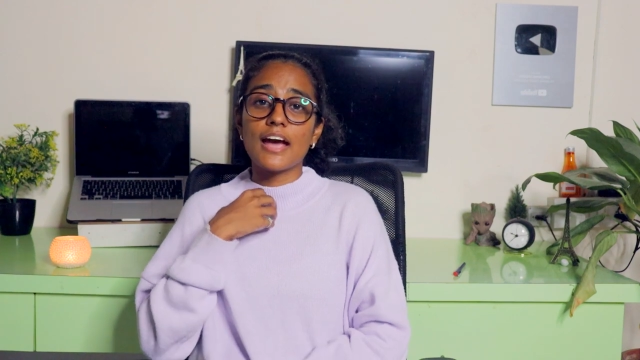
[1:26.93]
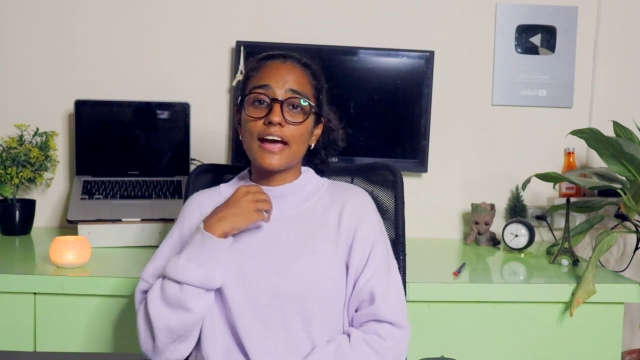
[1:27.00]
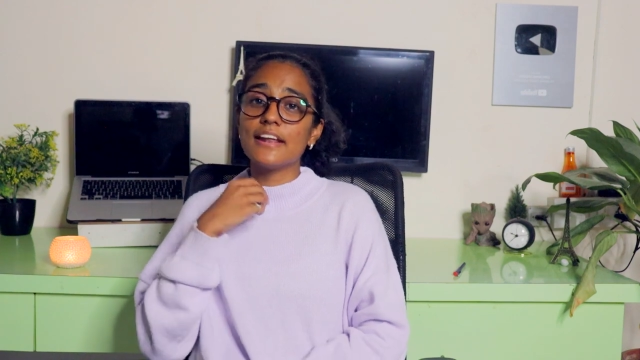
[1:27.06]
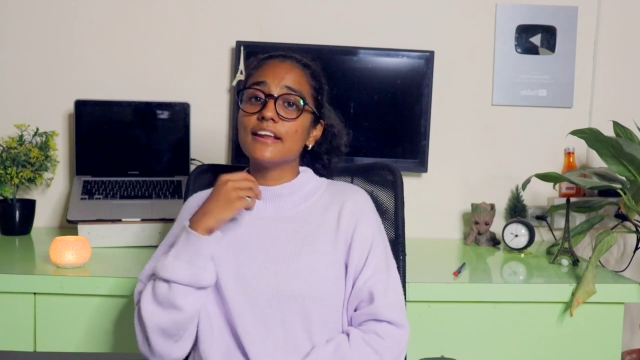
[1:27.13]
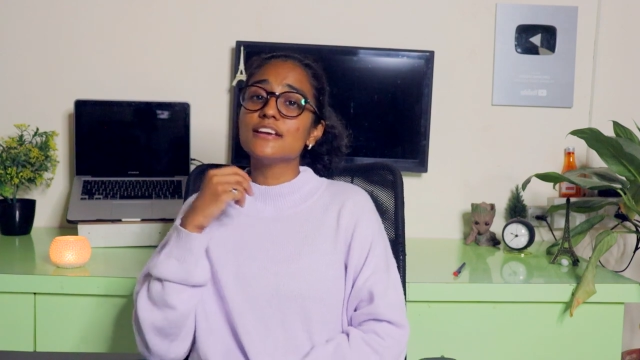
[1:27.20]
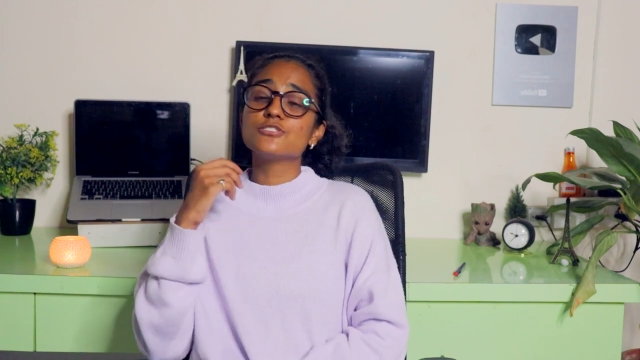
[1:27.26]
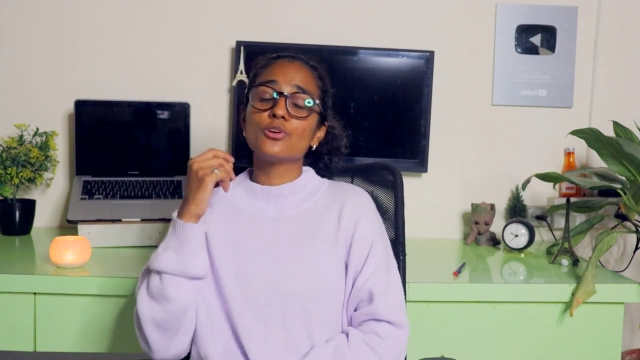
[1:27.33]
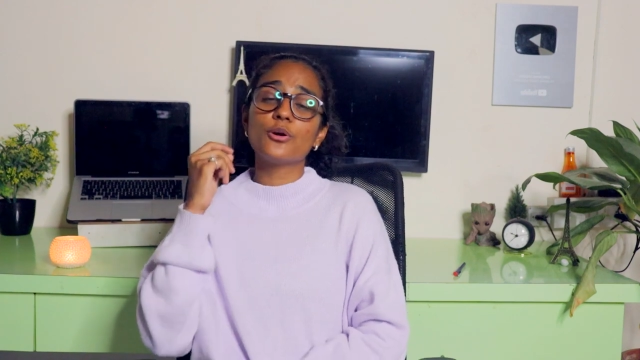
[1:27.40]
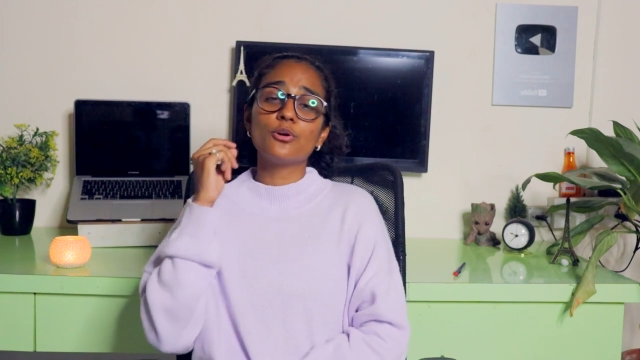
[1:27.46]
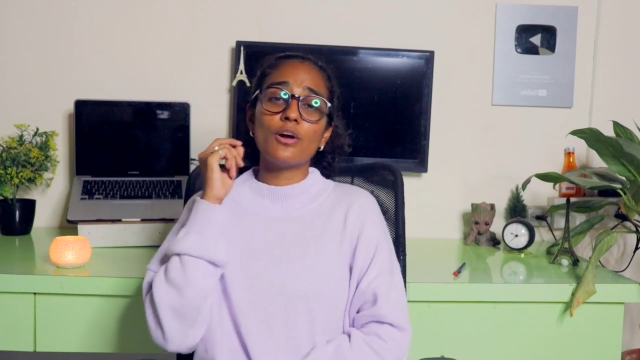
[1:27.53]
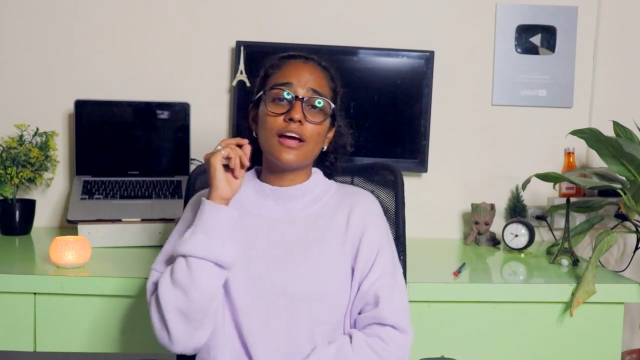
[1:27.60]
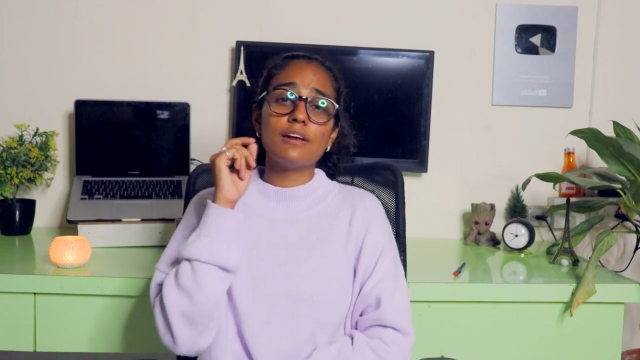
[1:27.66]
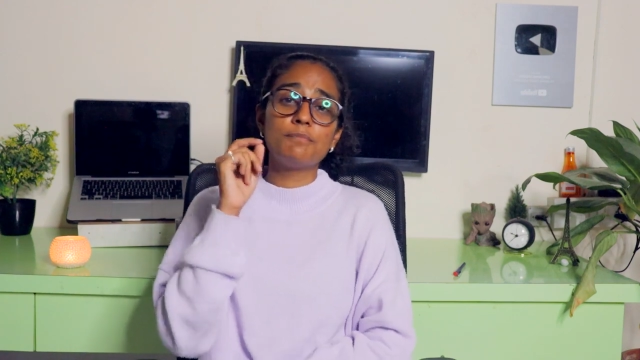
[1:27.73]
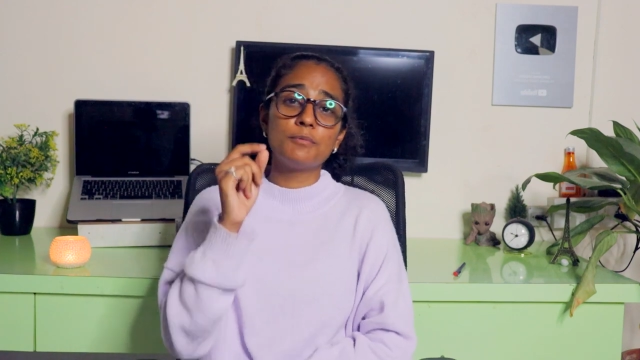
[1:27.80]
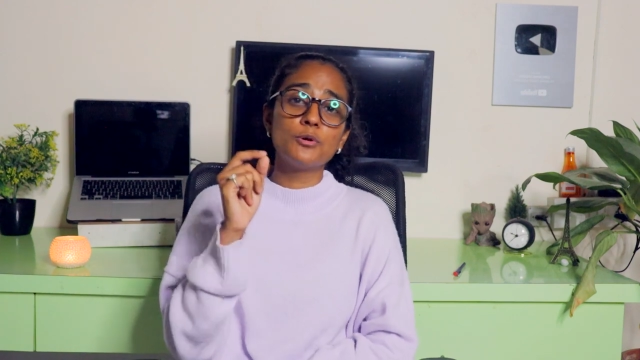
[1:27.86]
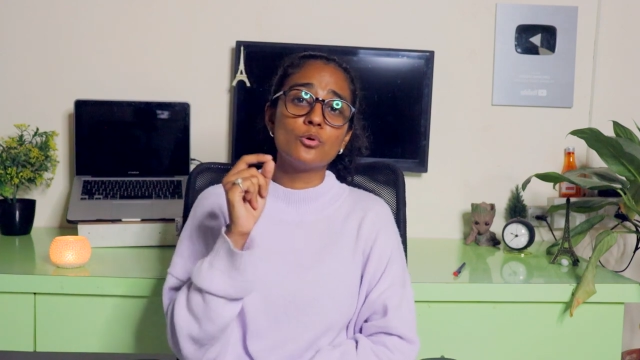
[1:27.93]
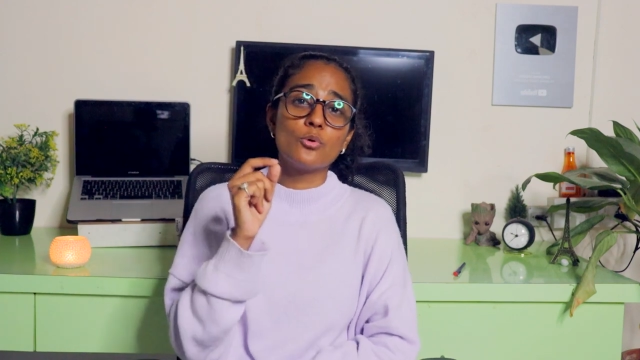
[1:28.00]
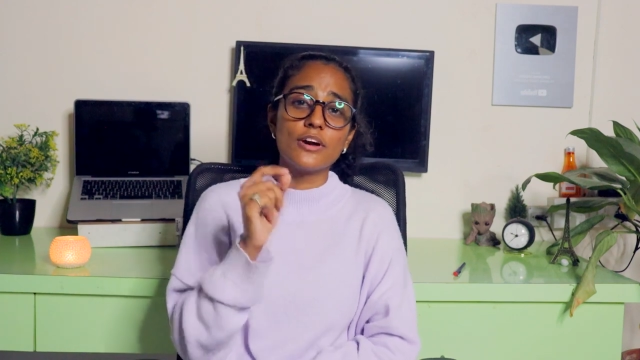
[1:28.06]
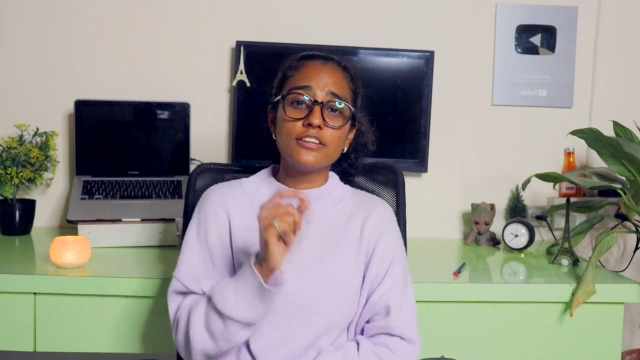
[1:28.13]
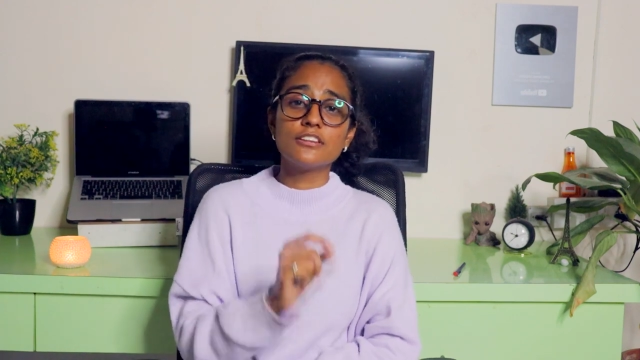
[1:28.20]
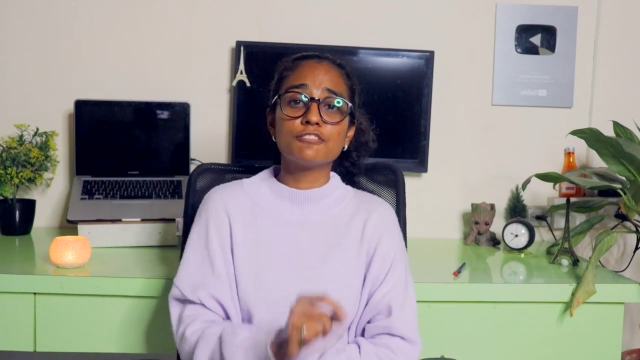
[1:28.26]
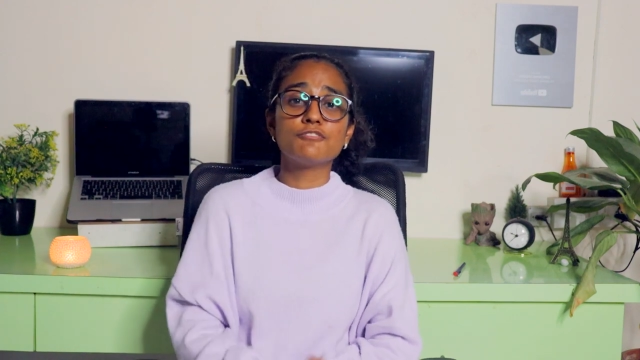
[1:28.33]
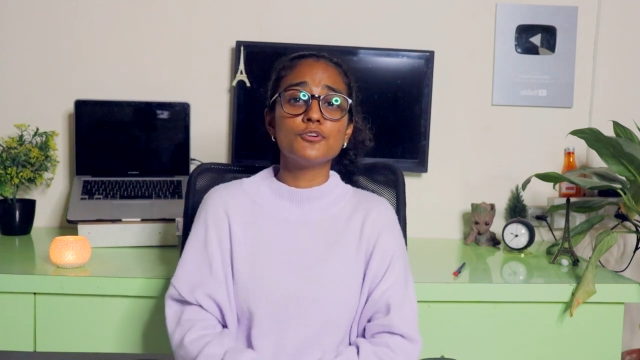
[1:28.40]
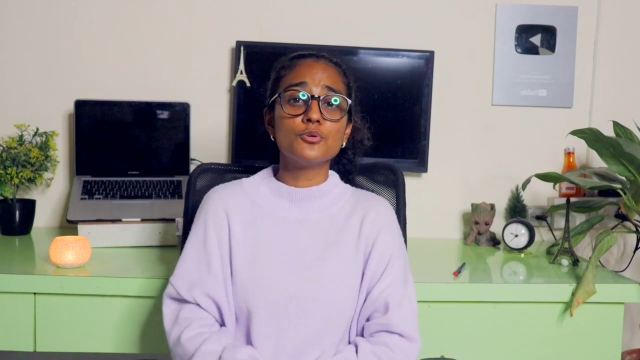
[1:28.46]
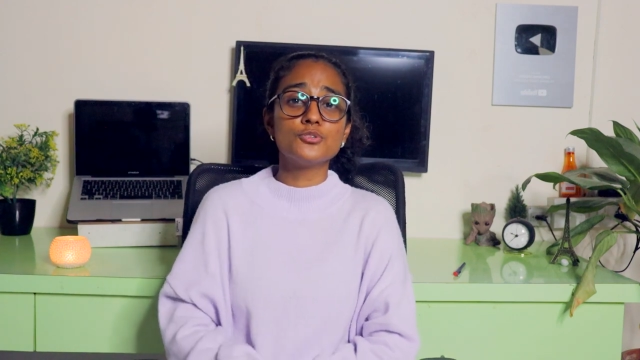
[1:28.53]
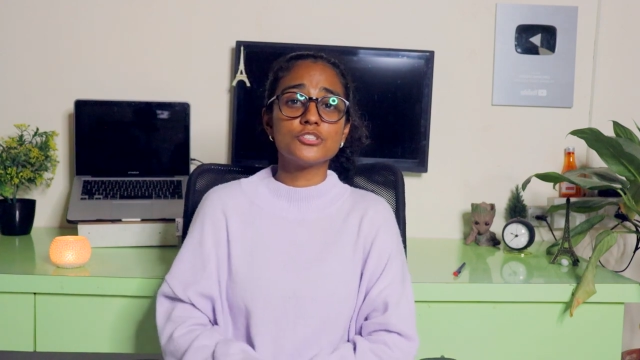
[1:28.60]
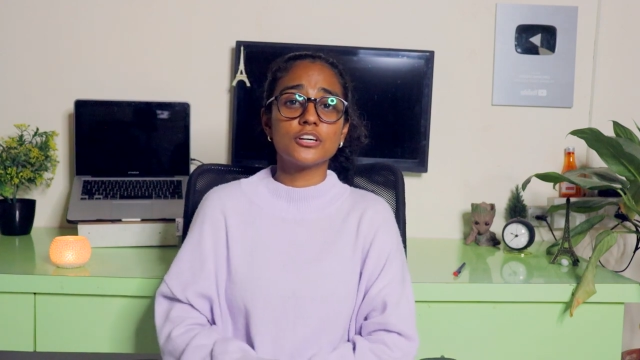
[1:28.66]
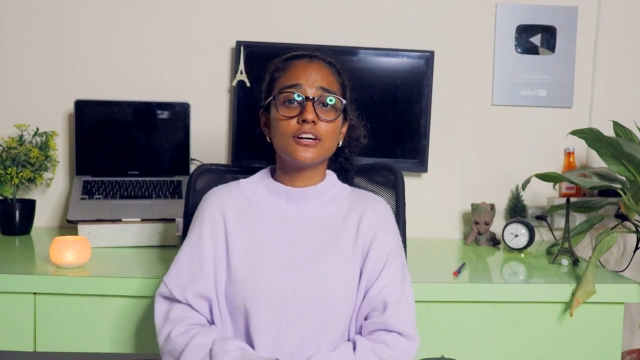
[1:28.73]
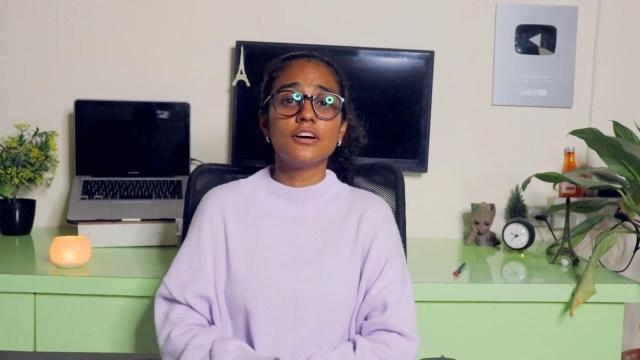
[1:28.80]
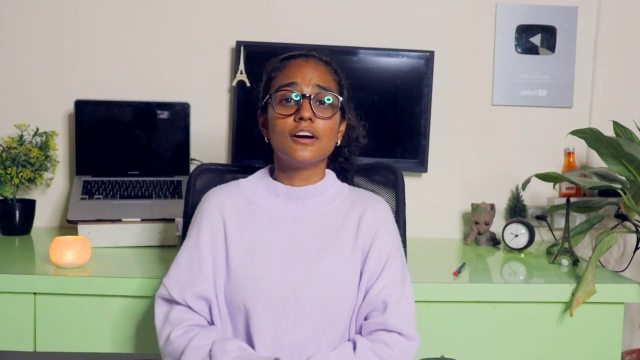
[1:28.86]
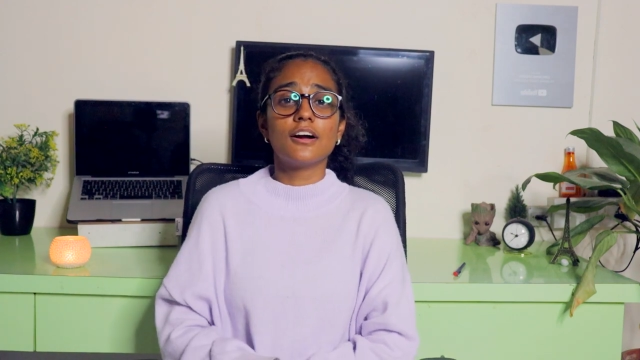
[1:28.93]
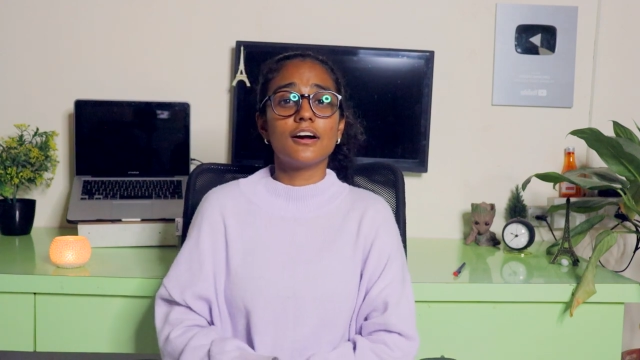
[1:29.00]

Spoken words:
and is going to help you in the future